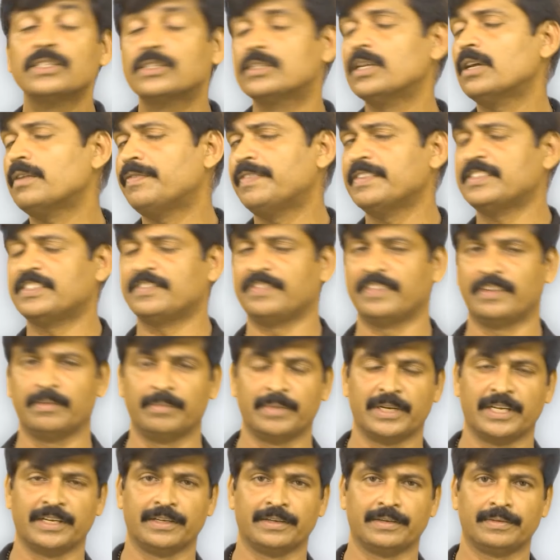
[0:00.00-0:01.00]
surface
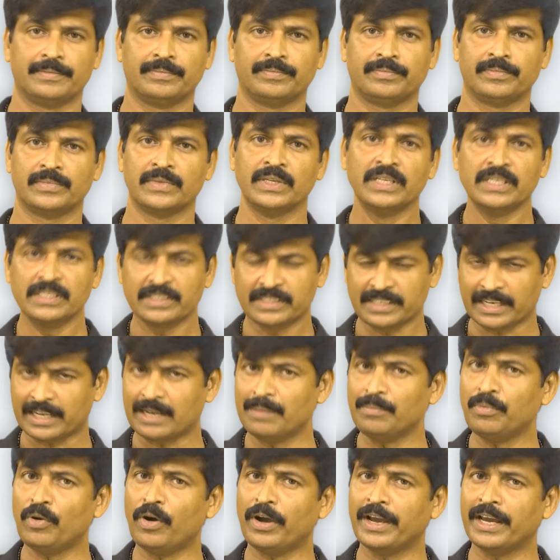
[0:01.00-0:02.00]
phenomenon.
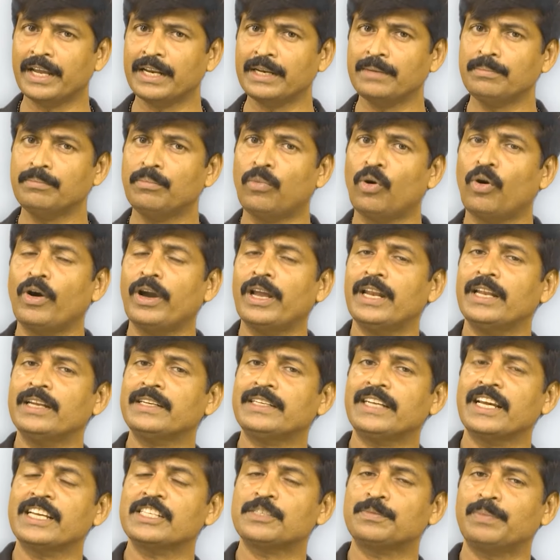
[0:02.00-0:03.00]
Second point,
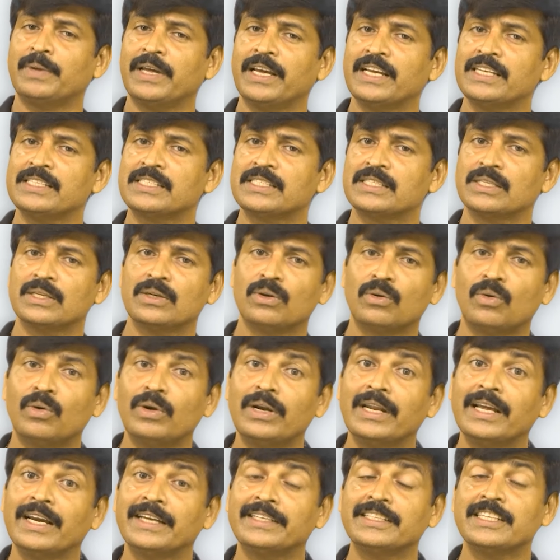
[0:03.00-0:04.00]
boiling takes place
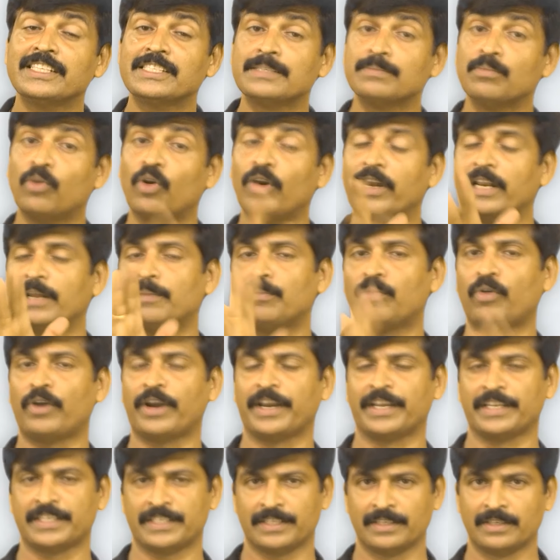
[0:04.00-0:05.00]
only at its boiling
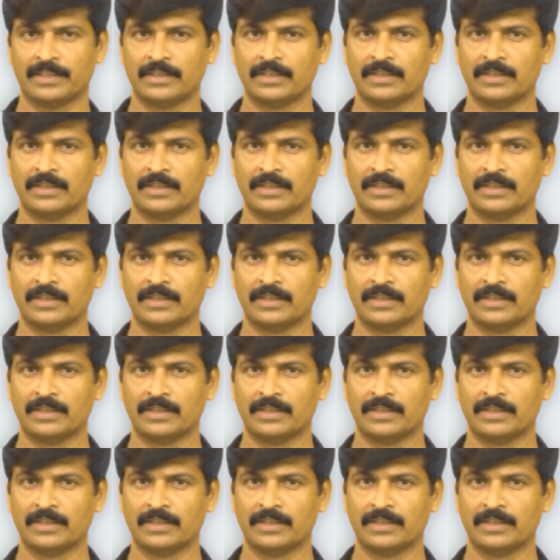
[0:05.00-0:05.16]
point.